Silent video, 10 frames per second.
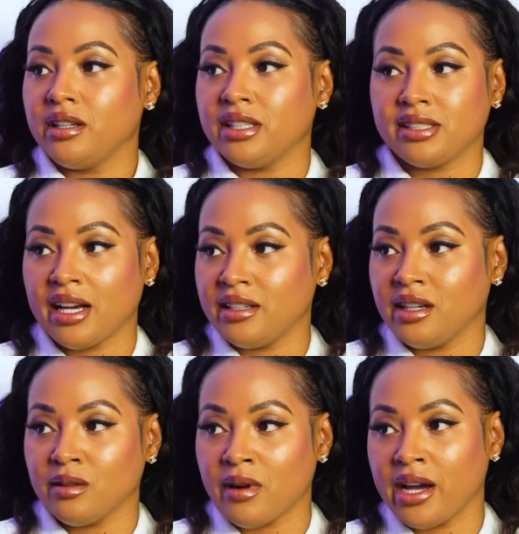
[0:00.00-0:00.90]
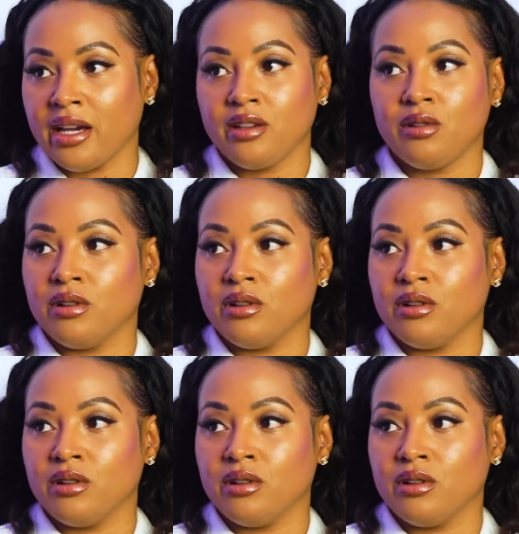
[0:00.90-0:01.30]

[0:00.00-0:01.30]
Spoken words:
It's not done right,